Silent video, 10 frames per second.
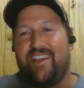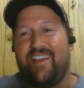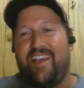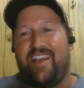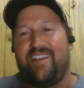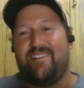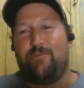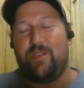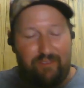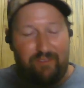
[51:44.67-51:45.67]
and
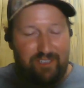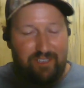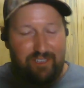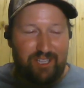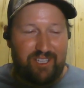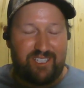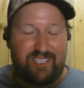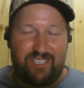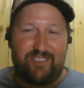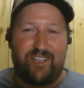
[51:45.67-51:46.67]
we'd obviously turned
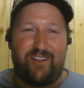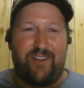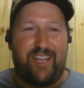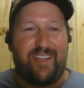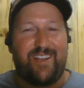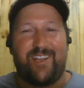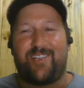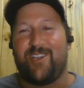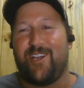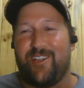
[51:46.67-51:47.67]
this into a regular
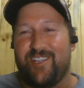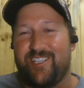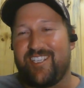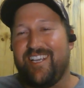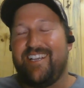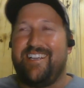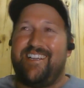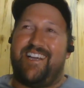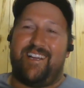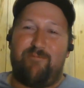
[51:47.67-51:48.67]
occurrence.
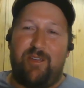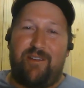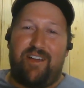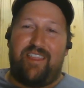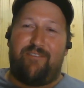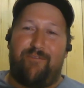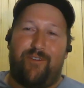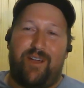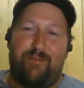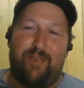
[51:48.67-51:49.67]
And we
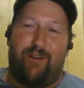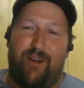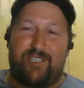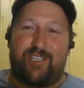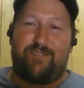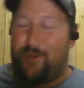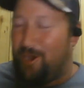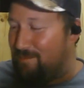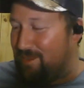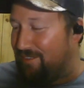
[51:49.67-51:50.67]
asked the
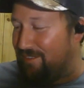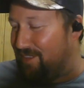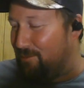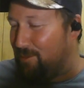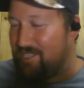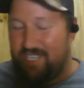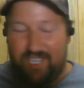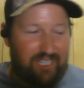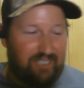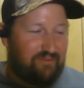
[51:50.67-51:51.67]
farmer if there was
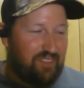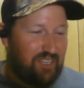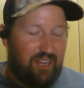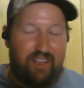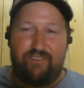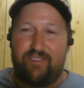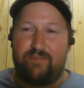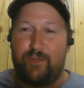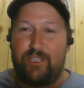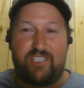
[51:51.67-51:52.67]
if
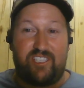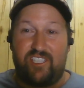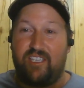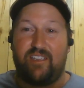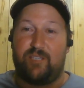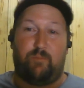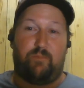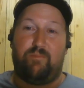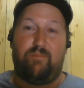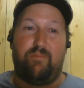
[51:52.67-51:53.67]
we'd seen this
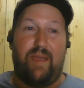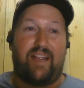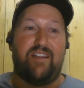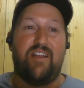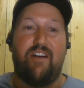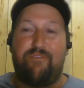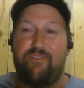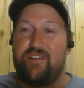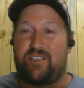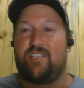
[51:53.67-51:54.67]

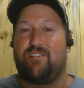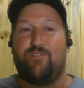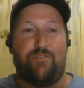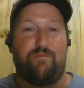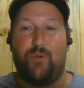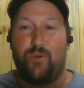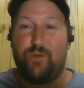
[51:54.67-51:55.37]
magnificent kudu bull